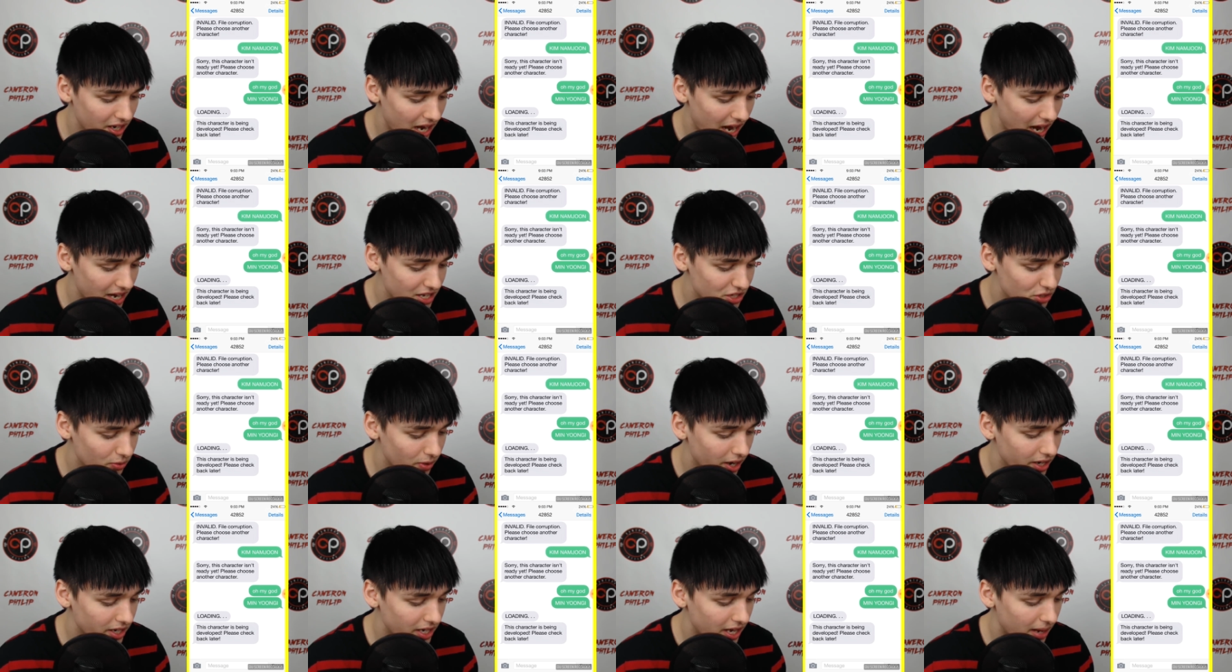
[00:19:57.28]
isn't
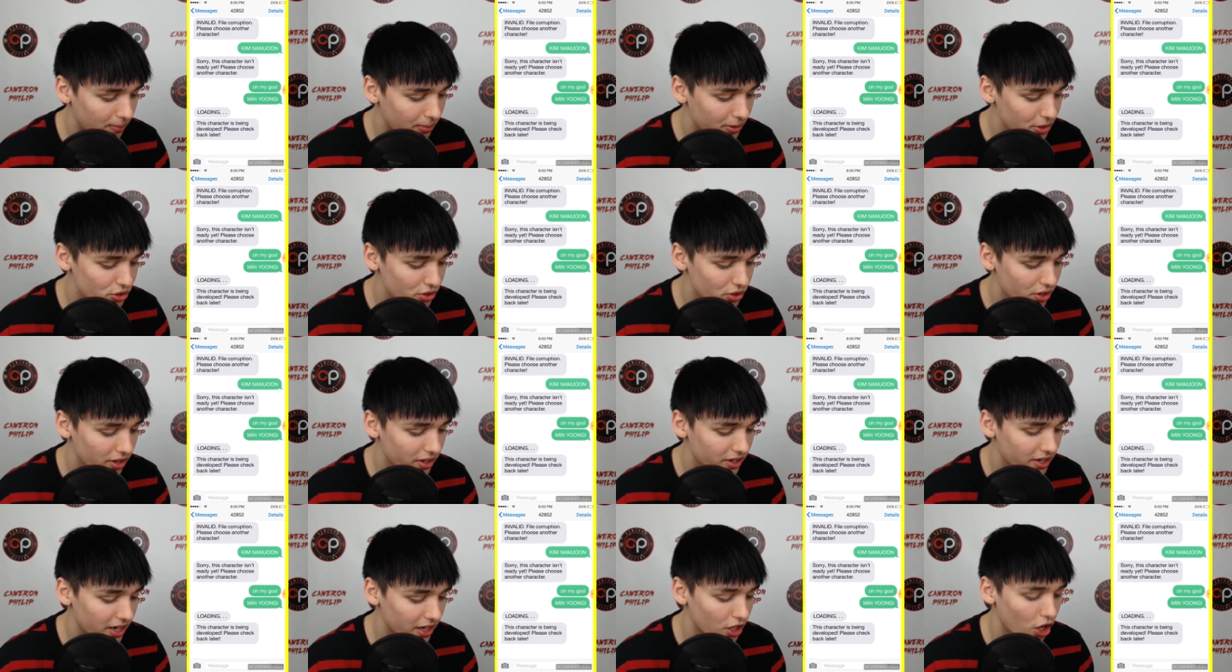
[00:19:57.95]
ready yet. Please choose
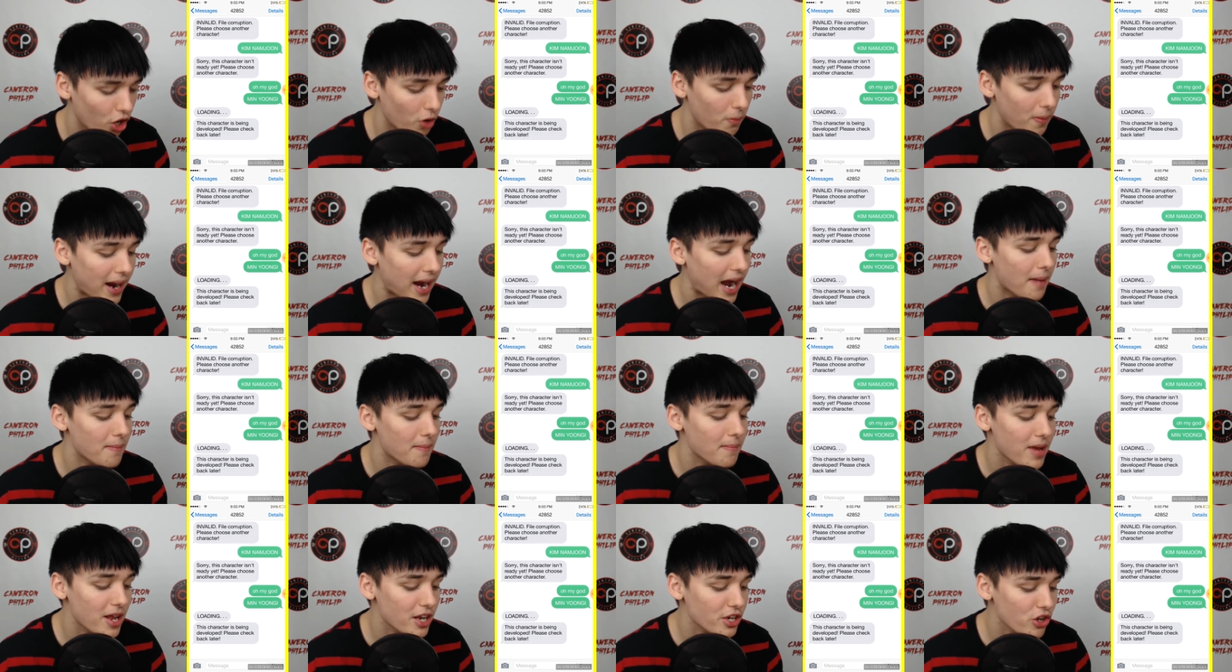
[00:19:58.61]
another character. Oh my god,
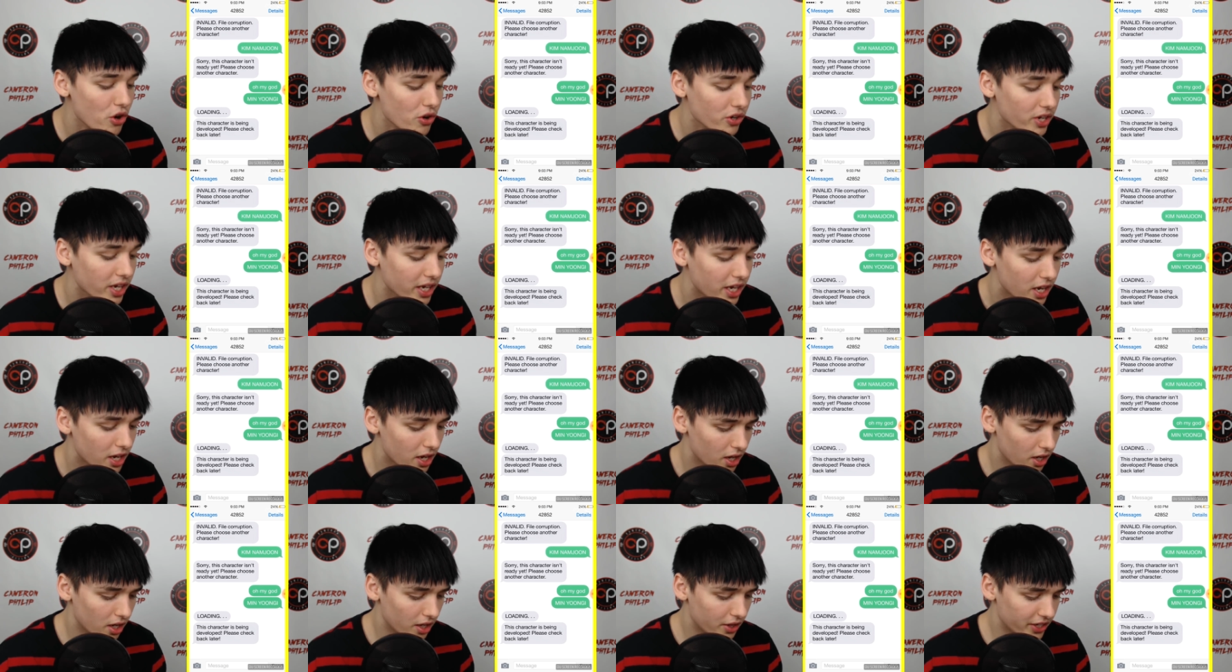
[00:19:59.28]
Min Yoongi.
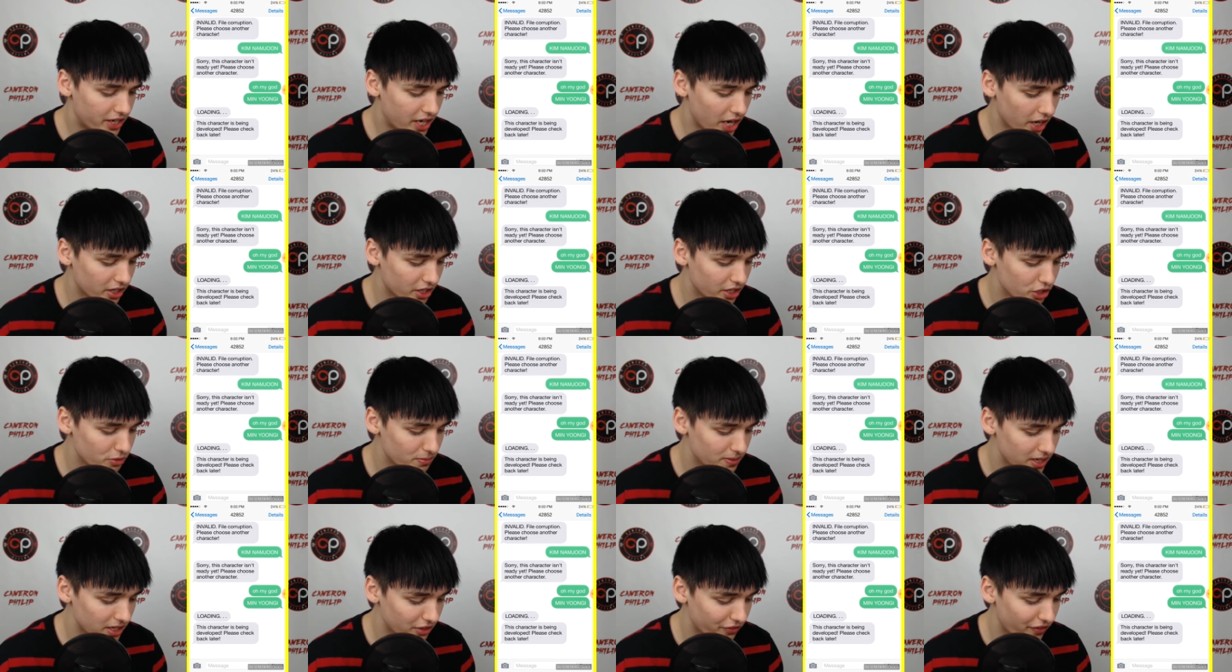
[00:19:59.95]
The character is
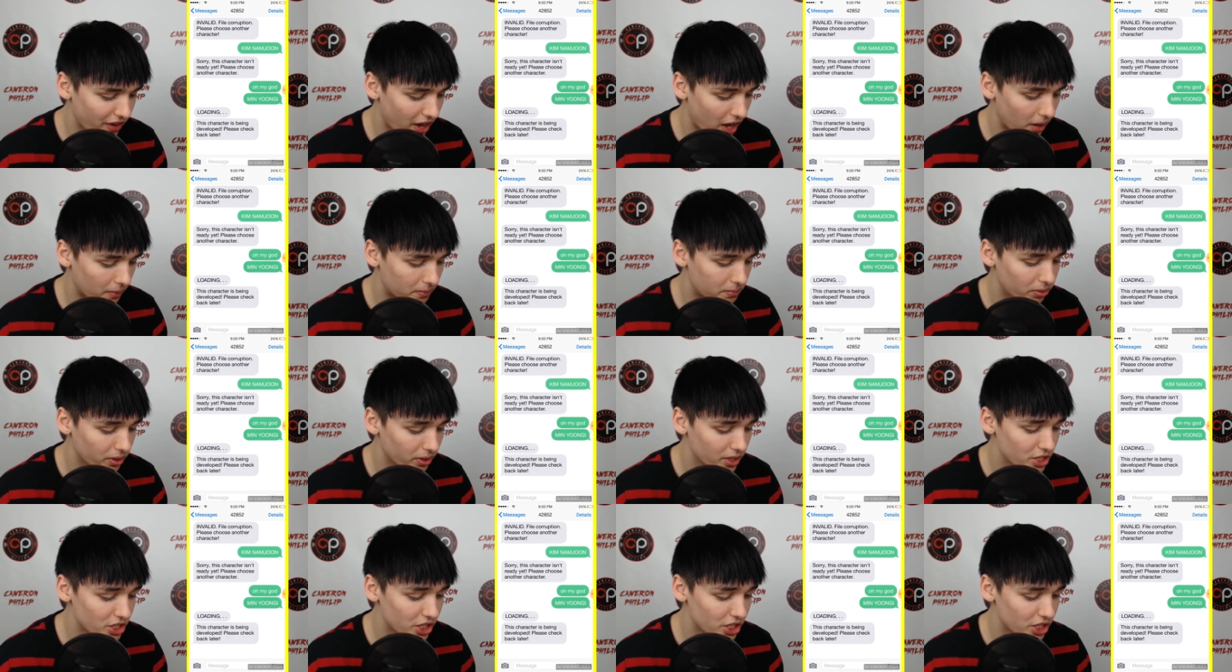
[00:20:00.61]
being developed. Please